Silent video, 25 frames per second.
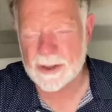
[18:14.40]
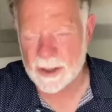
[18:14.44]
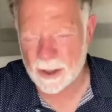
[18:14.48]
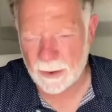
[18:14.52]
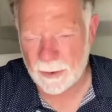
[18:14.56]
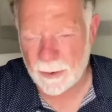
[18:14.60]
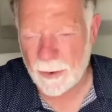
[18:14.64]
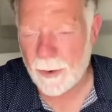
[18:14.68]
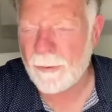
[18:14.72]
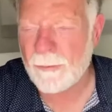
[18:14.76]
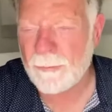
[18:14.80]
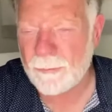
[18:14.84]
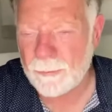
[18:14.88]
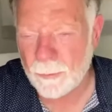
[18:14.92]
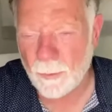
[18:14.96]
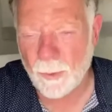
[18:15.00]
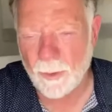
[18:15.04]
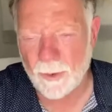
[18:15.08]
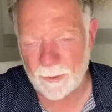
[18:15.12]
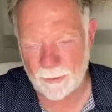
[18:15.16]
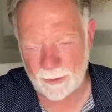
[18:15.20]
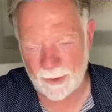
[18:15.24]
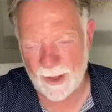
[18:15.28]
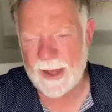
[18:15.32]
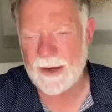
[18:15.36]
shall go
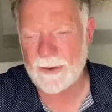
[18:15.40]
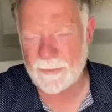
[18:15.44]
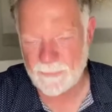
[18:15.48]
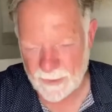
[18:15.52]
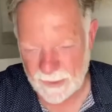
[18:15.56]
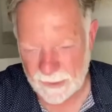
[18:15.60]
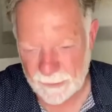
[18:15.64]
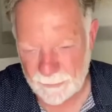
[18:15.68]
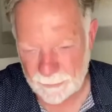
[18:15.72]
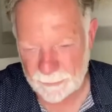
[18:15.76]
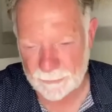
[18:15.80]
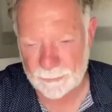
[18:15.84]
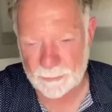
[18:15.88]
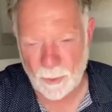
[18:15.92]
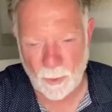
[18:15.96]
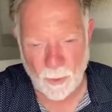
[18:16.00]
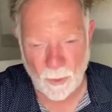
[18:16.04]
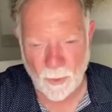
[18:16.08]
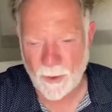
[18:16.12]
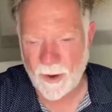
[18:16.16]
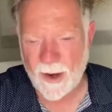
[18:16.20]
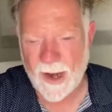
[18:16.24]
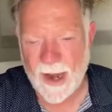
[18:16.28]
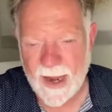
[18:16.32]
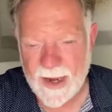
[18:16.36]
forth and
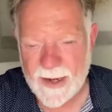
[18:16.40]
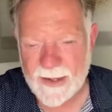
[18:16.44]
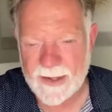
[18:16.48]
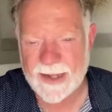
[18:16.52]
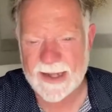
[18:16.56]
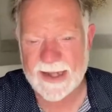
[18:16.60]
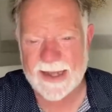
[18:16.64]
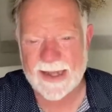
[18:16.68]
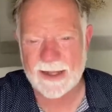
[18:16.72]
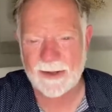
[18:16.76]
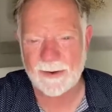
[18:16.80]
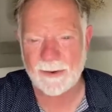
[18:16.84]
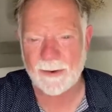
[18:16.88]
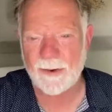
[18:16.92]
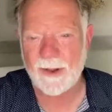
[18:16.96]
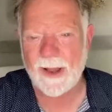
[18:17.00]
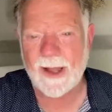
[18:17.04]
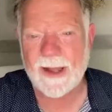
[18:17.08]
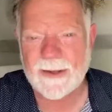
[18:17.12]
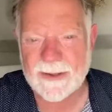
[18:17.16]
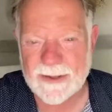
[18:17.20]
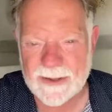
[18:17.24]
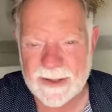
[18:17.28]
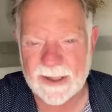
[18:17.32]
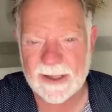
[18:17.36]
restore and heal
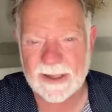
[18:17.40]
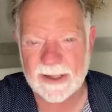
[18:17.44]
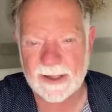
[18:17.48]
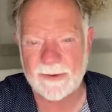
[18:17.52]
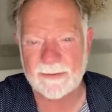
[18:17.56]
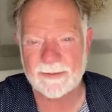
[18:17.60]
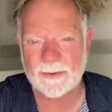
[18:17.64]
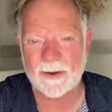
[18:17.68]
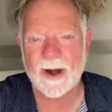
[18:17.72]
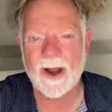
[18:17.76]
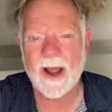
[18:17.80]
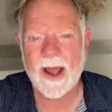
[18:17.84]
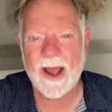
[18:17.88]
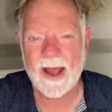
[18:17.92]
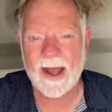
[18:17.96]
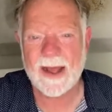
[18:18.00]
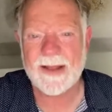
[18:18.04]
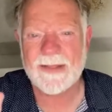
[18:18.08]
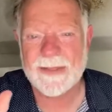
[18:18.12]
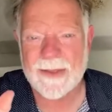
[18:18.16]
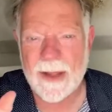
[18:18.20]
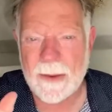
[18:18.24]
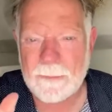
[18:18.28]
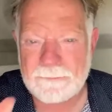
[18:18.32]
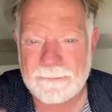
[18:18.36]
and deliver,
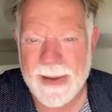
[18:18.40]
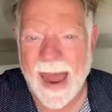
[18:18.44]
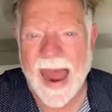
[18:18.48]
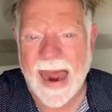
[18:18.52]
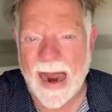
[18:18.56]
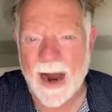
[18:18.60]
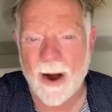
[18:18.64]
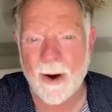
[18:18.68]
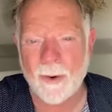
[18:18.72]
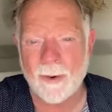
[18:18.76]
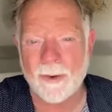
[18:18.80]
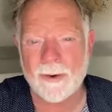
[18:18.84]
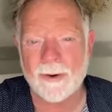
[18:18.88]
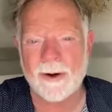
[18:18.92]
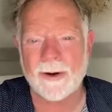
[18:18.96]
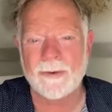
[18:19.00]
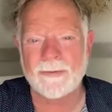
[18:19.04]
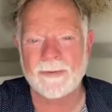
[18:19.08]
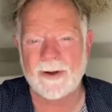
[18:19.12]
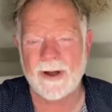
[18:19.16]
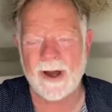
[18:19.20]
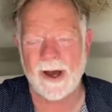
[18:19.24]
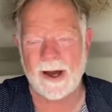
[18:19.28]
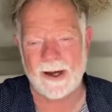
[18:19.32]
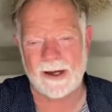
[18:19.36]
and the power
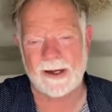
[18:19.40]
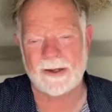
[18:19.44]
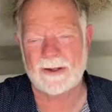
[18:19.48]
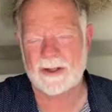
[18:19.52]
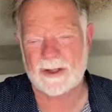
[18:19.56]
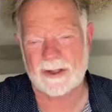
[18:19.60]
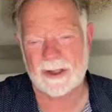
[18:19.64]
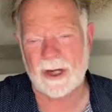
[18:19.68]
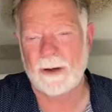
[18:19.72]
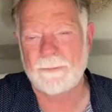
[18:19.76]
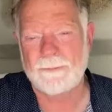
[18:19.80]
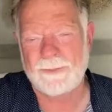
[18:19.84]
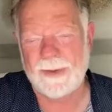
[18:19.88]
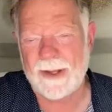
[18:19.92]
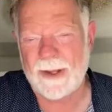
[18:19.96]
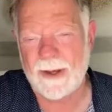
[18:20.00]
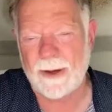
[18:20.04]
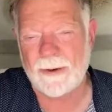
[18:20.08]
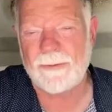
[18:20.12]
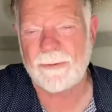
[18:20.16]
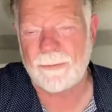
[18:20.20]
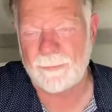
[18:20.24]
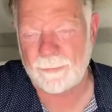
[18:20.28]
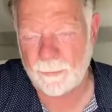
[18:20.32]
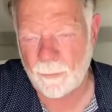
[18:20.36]
of God shall be
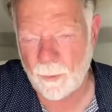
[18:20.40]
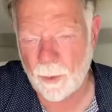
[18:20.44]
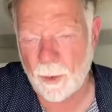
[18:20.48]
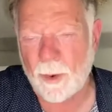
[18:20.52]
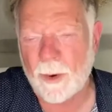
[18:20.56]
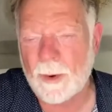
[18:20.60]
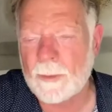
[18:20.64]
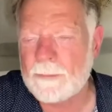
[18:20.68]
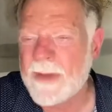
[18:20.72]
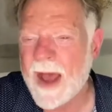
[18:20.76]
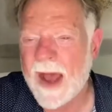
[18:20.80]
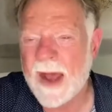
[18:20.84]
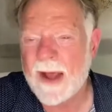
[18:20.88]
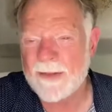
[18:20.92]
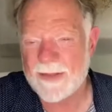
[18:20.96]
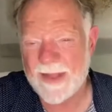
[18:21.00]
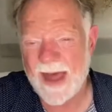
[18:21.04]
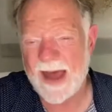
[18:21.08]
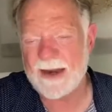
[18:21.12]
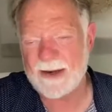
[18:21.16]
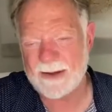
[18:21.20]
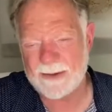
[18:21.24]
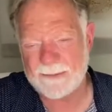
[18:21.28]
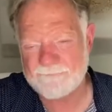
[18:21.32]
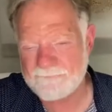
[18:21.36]
a form
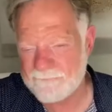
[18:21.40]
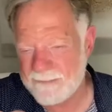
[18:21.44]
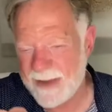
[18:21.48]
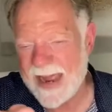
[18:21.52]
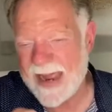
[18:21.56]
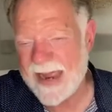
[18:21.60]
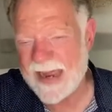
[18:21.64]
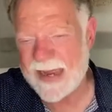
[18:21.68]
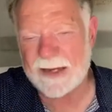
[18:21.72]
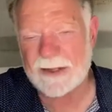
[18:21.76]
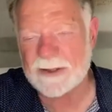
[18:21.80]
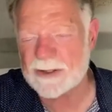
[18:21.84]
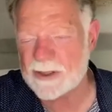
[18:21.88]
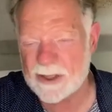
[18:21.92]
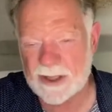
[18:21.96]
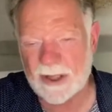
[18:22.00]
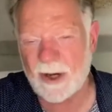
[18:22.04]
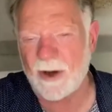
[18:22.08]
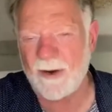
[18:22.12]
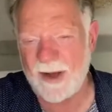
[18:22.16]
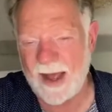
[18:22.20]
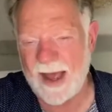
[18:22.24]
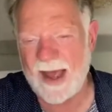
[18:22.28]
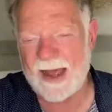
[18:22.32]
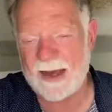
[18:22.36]
that man
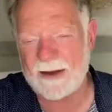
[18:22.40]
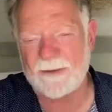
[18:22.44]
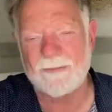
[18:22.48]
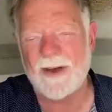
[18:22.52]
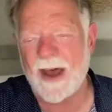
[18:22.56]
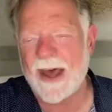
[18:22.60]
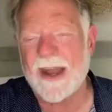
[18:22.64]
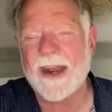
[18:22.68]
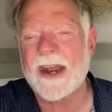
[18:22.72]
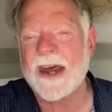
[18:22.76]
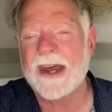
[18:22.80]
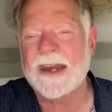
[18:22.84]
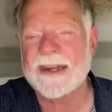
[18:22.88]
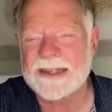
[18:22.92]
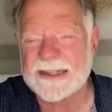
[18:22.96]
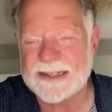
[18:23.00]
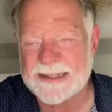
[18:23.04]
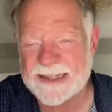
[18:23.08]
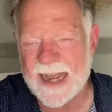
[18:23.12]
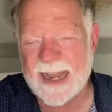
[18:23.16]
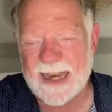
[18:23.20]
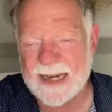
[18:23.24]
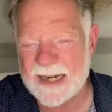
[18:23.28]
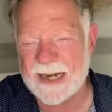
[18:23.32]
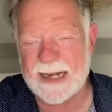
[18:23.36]
shall have an
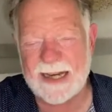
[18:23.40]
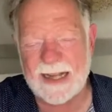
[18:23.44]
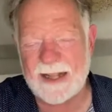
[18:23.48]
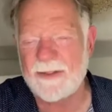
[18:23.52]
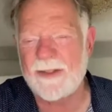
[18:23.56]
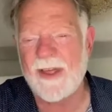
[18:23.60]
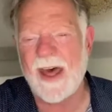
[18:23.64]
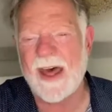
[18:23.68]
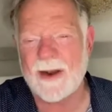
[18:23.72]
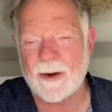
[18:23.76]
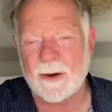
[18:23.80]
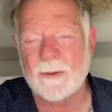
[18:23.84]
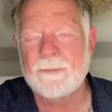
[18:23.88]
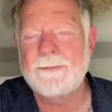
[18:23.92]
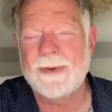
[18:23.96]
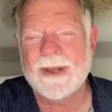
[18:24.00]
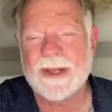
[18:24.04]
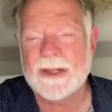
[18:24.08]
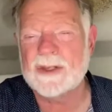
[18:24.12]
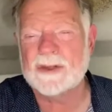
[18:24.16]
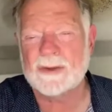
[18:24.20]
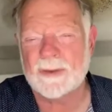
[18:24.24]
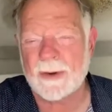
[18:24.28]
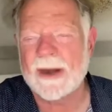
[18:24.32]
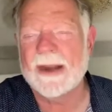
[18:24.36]
identity that'll
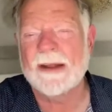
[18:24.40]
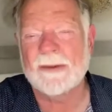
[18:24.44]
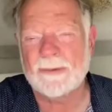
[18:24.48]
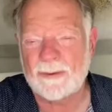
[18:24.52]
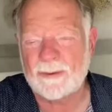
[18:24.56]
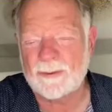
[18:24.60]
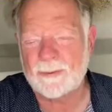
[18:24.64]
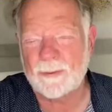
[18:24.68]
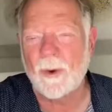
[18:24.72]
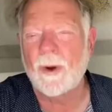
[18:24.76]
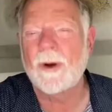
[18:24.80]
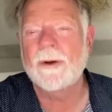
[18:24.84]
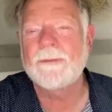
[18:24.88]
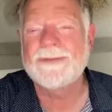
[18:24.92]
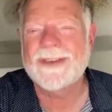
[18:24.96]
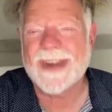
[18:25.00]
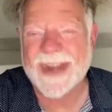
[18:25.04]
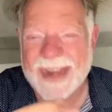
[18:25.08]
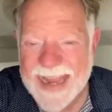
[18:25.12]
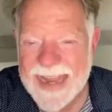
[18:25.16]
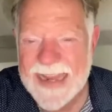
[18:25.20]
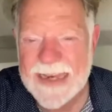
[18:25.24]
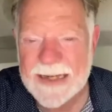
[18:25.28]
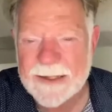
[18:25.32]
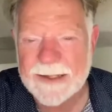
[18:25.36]
be
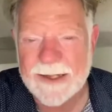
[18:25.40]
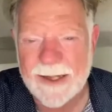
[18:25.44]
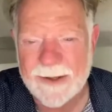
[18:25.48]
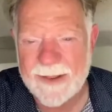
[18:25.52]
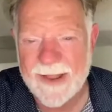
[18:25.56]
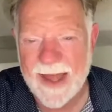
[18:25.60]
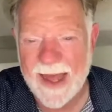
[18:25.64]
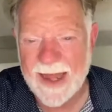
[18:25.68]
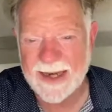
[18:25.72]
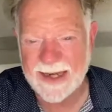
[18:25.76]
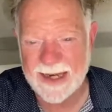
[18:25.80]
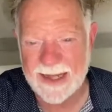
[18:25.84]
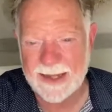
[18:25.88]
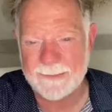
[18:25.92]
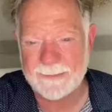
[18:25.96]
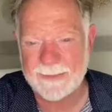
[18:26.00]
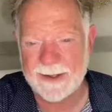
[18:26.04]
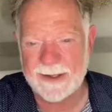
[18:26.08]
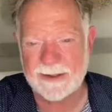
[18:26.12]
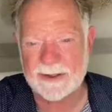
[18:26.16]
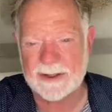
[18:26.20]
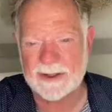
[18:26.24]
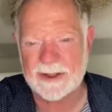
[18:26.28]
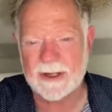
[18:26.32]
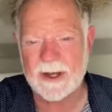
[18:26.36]
transformed into that
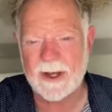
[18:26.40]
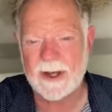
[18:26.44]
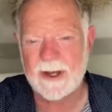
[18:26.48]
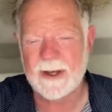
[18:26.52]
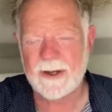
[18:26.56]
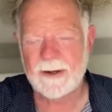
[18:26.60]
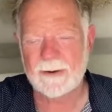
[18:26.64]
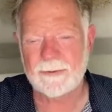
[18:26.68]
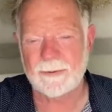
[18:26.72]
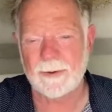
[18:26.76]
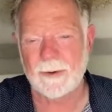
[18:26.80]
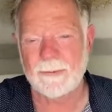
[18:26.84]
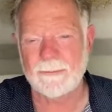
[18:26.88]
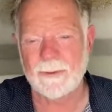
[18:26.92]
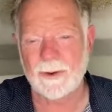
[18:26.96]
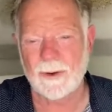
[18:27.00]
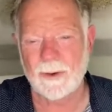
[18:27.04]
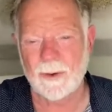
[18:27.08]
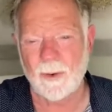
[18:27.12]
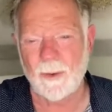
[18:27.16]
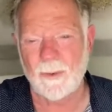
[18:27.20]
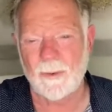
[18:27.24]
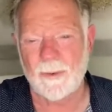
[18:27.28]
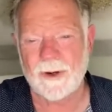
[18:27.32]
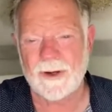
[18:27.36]
image from
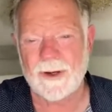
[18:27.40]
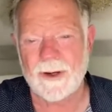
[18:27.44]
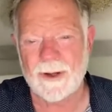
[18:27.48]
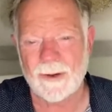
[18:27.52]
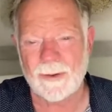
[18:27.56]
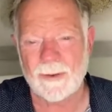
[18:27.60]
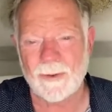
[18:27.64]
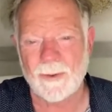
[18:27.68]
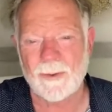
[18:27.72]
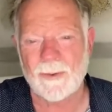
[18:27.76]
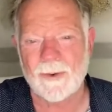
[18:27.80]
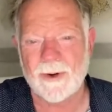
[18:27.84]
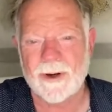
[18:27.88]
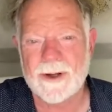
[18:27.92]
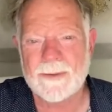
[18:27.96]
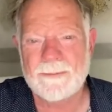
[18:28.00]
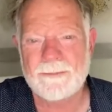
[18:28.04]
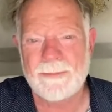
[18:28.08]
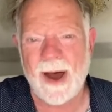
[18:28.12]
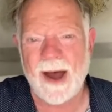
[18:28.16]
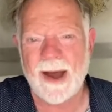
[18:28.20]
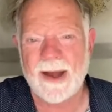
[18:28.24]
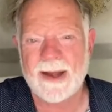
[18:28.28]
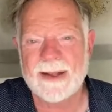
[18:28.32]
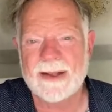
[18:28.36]
glory to glory
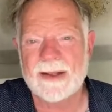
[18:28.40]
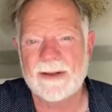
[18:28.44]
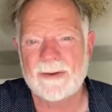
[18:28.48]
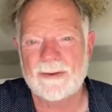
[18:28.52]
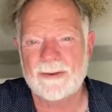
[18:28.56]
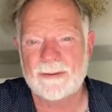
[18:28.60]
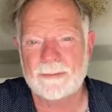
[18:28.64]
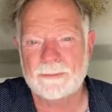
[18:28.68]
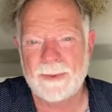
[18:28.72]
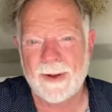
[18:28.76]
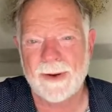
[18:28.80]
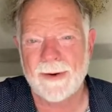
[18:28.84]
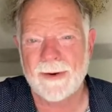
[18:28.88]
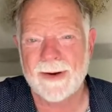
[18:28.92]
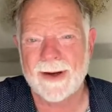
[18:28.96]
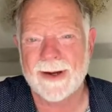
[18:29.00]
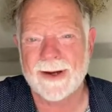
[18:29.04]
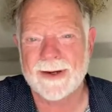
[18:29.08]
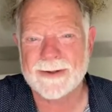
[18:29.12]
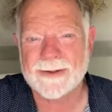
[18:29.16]
by his Spirit?